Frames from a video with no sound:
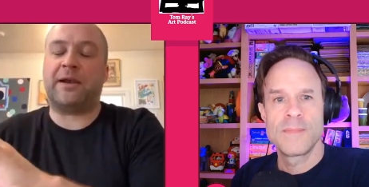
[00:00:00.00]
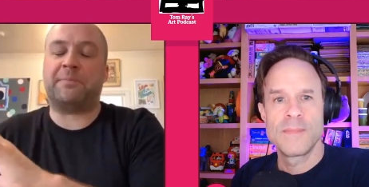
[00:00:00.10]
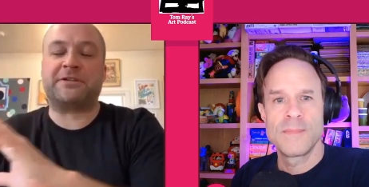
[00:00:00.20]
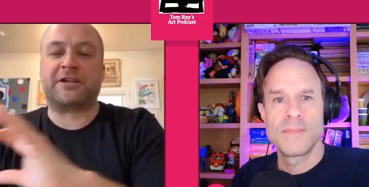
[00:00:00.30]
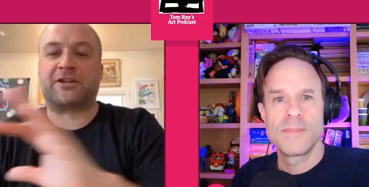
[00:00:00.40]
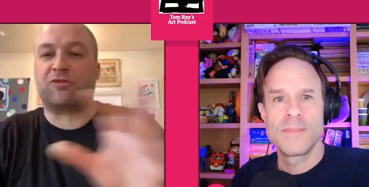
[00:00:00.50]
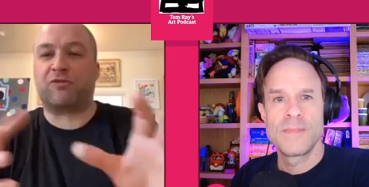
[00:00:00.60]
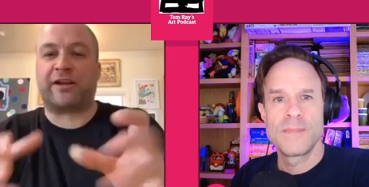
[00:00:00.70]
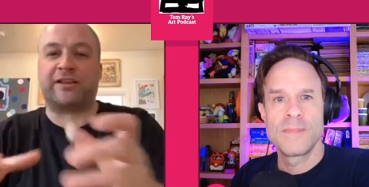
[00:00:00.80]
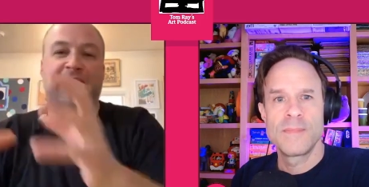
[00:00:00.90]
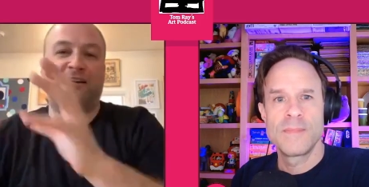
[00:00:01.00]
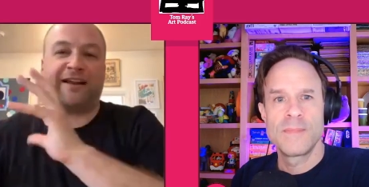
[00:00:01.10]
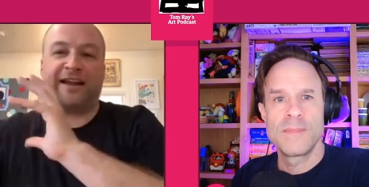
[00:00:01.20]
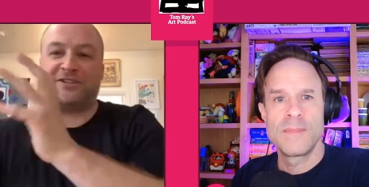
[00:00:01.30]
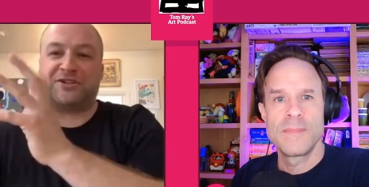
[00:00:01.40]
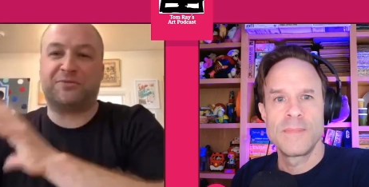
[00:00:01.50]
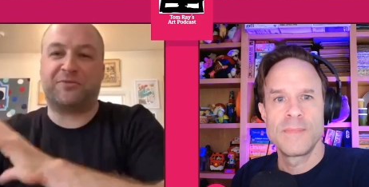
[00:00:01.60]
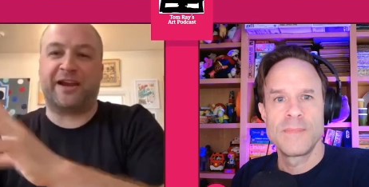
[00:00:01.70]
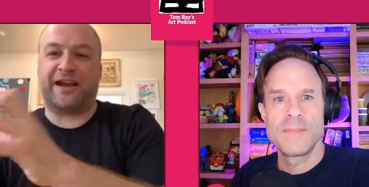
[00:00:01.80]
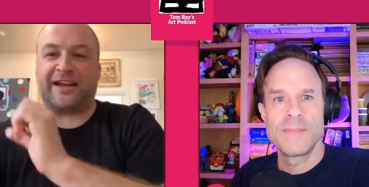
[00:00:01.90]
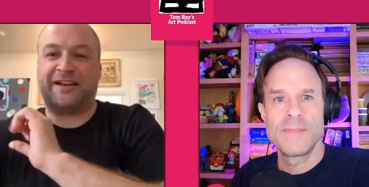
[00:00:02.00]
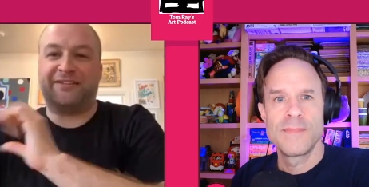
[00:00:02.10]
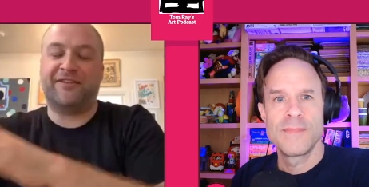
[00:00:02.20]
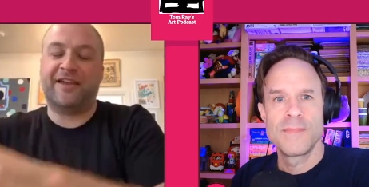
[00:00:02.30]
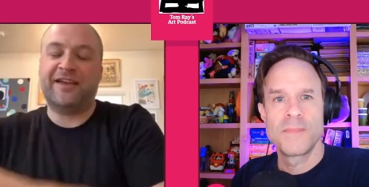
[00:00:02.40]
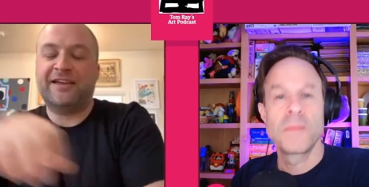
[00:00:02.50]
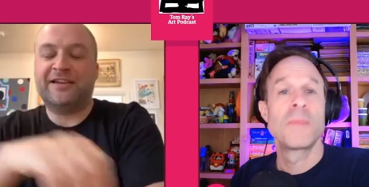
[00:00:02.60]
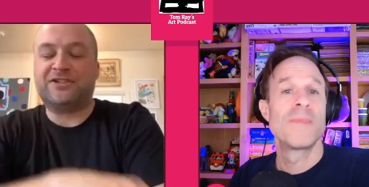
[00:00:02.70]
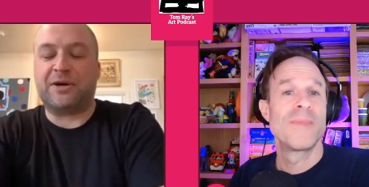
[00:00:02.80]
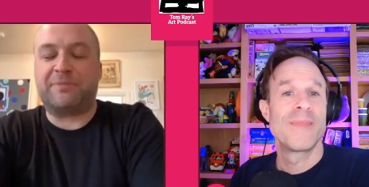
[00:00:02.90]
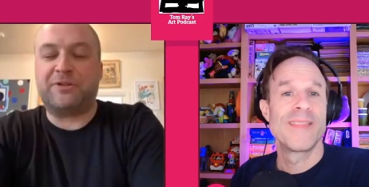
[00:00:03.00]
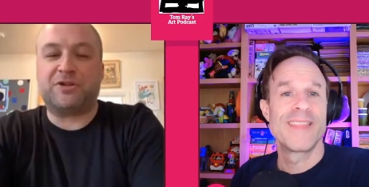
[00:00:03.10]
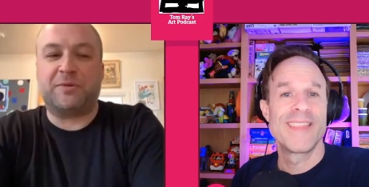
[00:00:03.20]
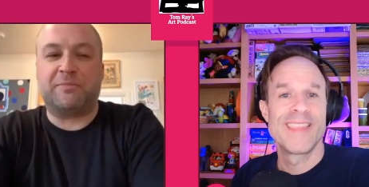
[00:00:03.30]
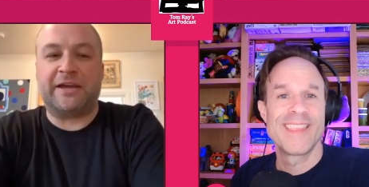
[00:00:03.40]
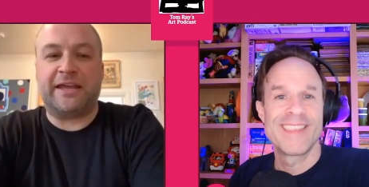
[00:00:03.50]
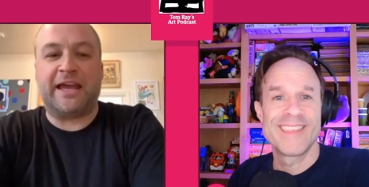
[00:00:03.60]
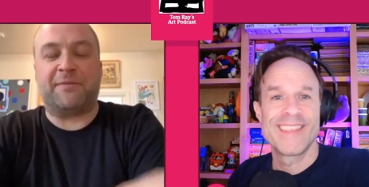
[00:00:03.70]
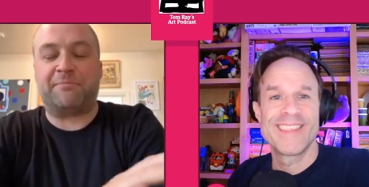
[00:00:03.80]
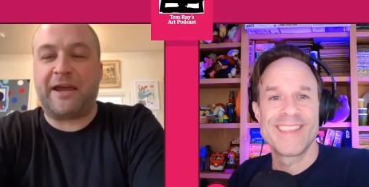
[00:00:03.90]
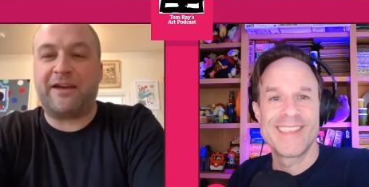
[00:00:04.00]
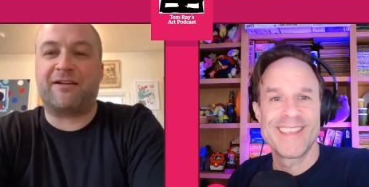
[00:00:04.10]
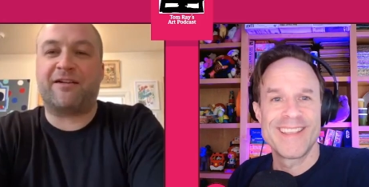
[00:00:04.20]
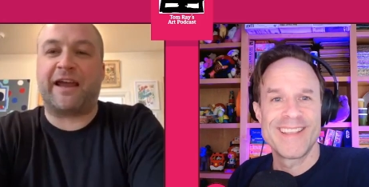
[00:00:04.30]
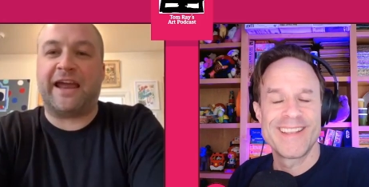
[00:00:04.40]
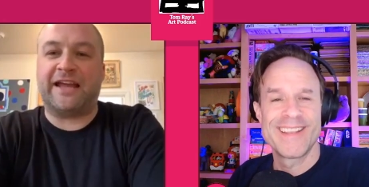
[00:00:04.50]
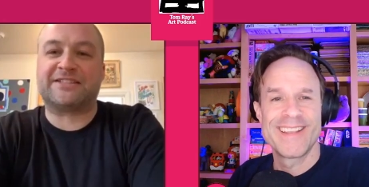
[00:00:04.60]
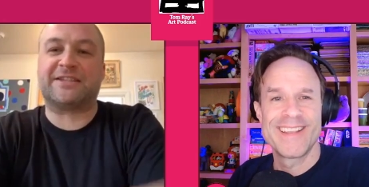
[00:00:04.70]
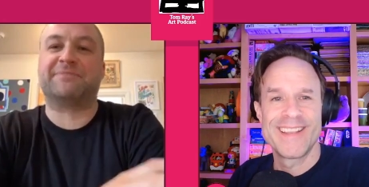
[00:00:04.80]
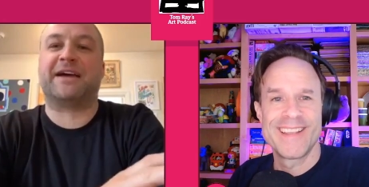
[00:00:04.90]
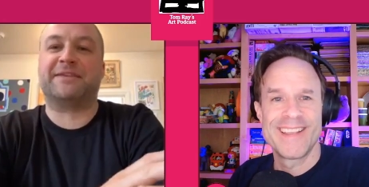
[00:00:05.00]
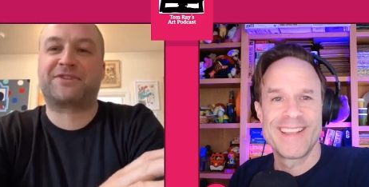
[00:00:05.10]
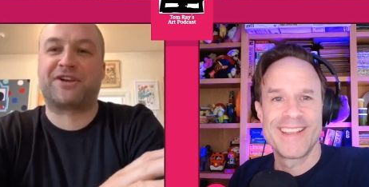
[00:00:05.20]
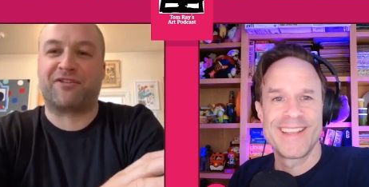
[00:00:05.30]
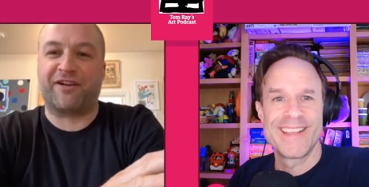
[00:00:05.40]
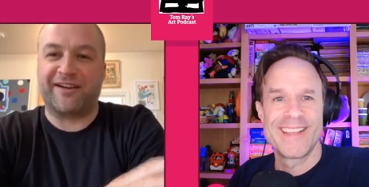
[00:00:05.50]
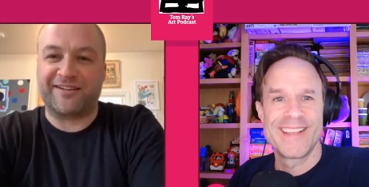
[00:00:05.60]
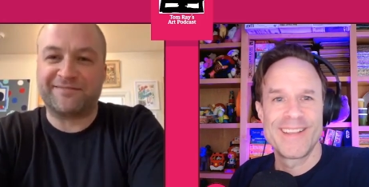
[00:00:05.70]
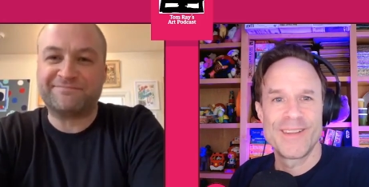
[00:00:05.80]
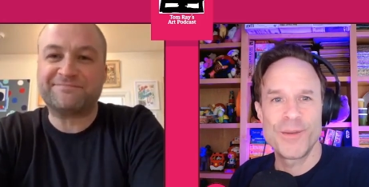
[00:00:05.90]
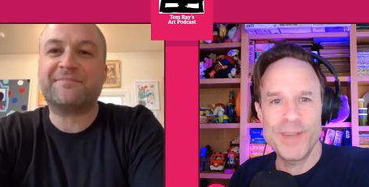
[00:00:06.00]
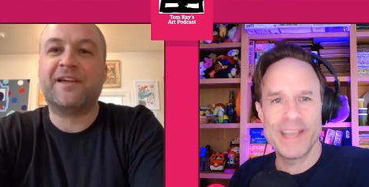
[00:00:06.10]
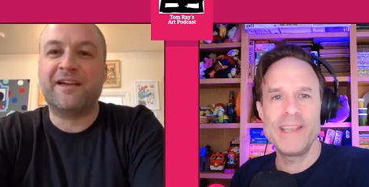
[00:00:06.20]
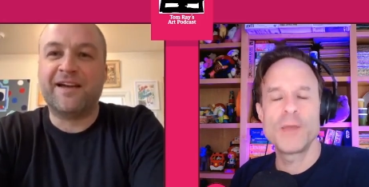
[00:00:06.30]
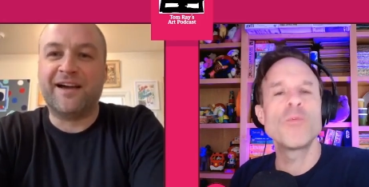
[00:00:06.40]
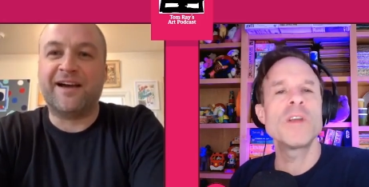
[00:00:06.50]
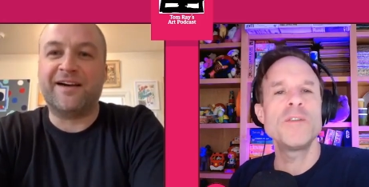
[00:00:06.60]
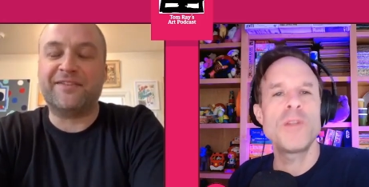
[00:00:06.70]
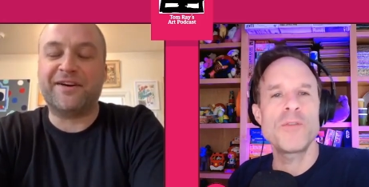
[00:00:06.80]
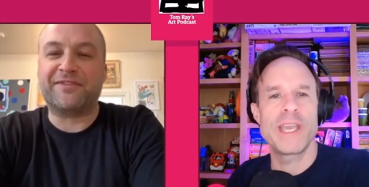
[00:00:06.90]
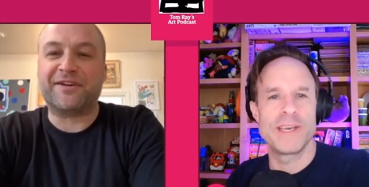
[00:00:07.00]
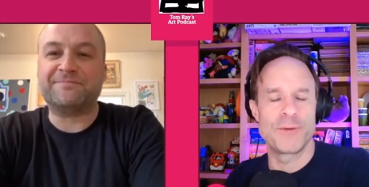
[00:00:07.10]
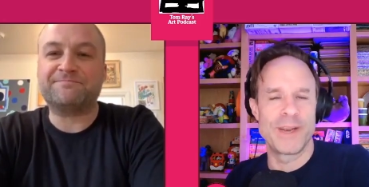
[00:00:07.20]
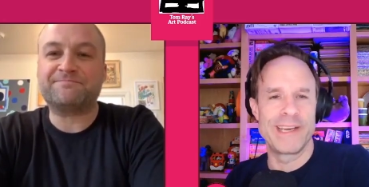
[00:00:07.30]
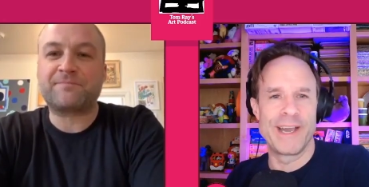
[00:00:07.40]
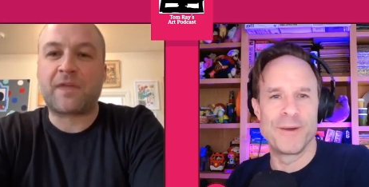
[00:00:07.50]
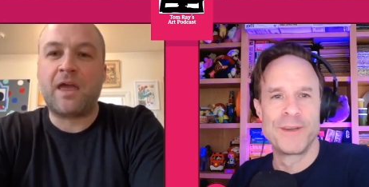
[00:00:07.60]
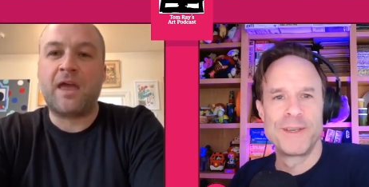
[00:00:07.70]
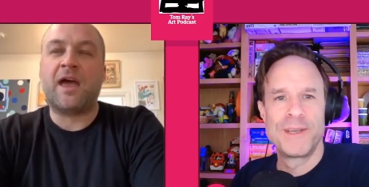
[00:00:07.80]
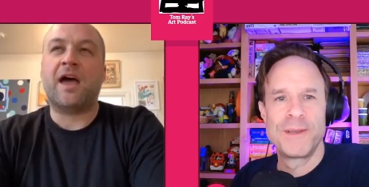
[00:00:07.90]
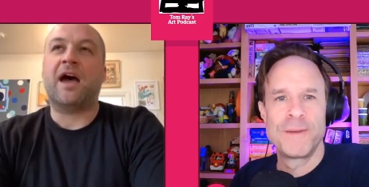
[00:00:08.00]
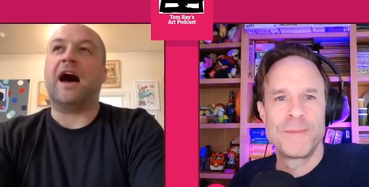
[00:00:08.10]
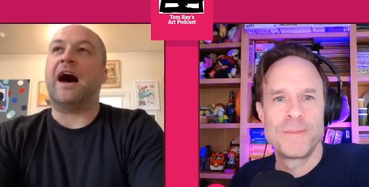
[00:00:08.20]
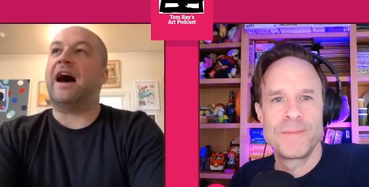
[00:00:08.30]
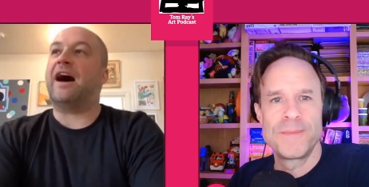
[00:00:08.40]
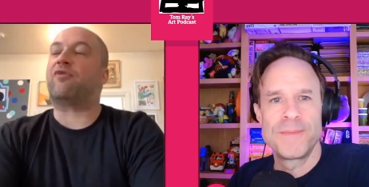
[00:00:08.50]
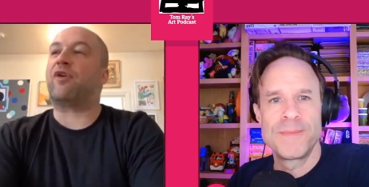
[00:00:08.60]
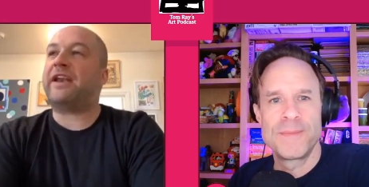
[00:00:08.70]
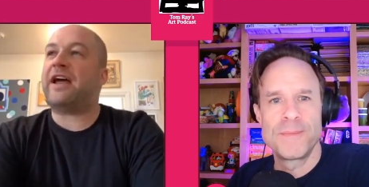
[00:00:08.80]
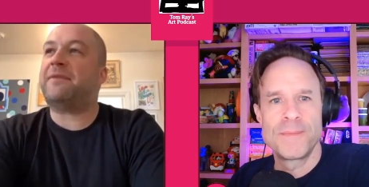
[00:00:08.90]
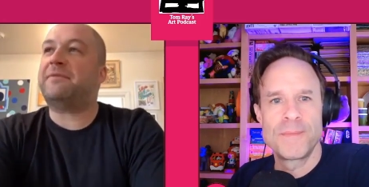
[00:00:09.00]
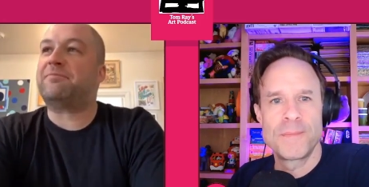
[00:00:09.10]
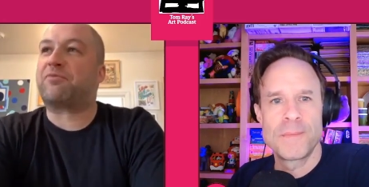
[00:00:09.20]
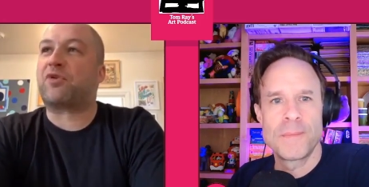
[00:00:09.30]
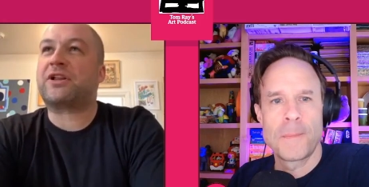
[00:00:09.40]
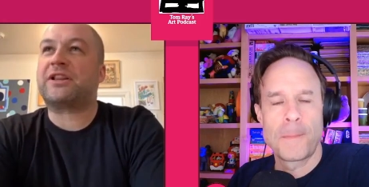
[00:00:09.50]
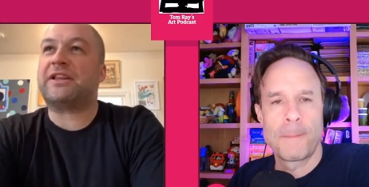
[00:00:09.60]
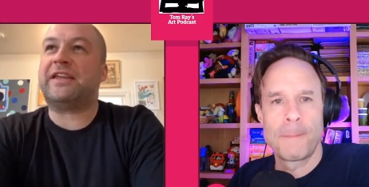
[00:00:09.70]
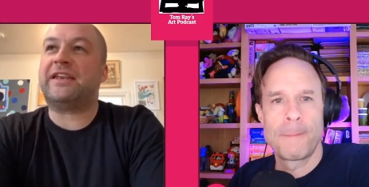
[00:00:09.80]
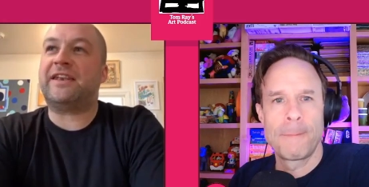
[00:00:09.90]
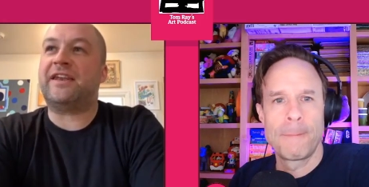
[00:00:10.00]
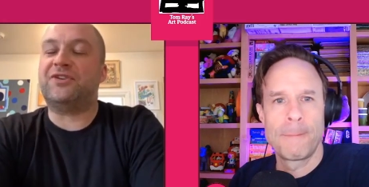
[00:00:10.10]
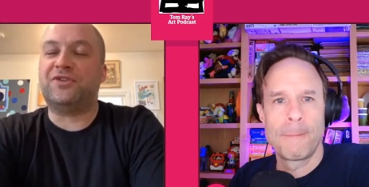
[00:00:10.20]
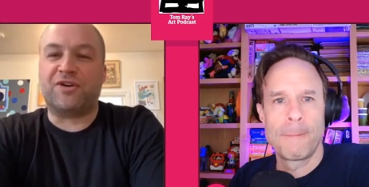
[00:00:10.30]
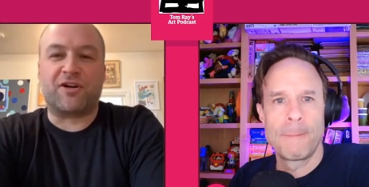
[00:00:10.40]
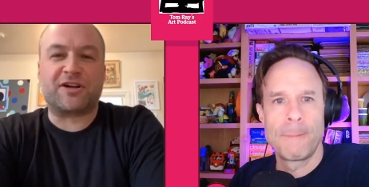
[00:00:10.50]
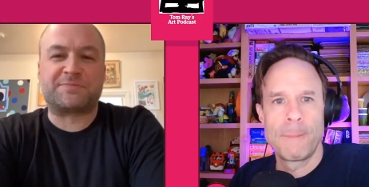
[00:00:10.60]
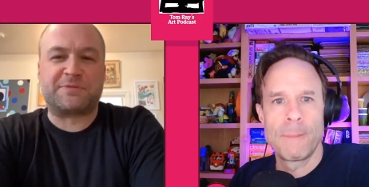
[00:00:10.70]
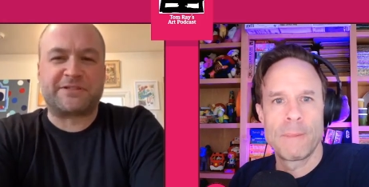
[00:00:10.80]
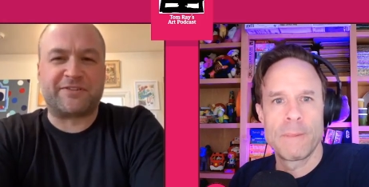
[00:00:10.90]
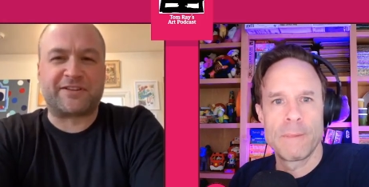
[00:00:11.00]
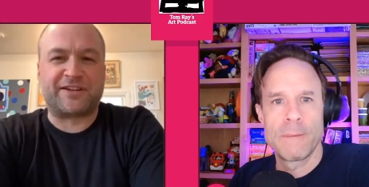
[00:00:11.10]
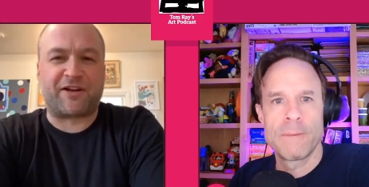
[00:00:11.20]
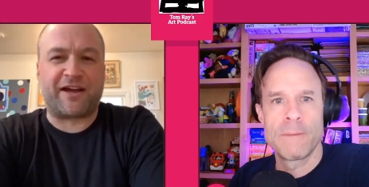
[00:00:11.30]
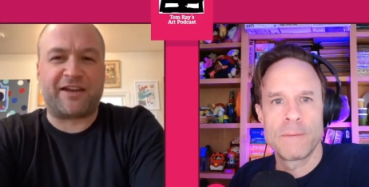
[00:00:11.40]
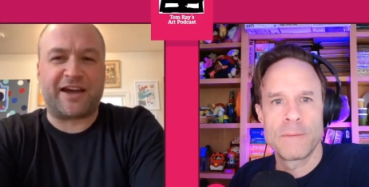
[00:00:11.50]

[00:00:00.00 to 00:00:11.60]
Speaker 1: any particular regularity. I do when I kind of jump into them, but yeah, painter and sometimes curator.
Speaker 2: Okay, and where are you That's located right now?
Speaker 1: Uh, right now, I'm in Brooklyn, New York, specifically Crown